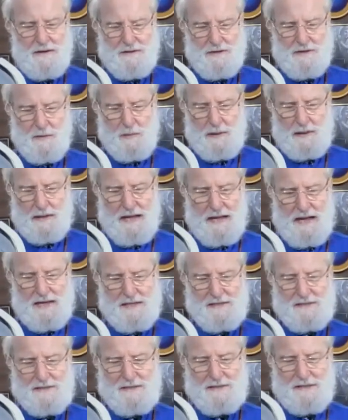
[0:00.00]
though it
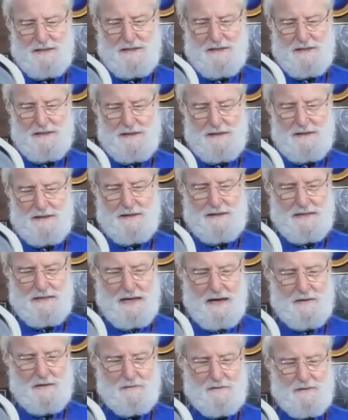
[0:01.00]
lasted
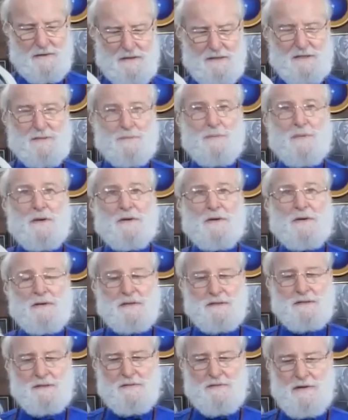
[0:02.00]
countless
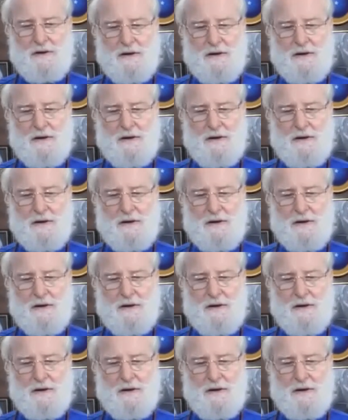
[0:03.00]
millions of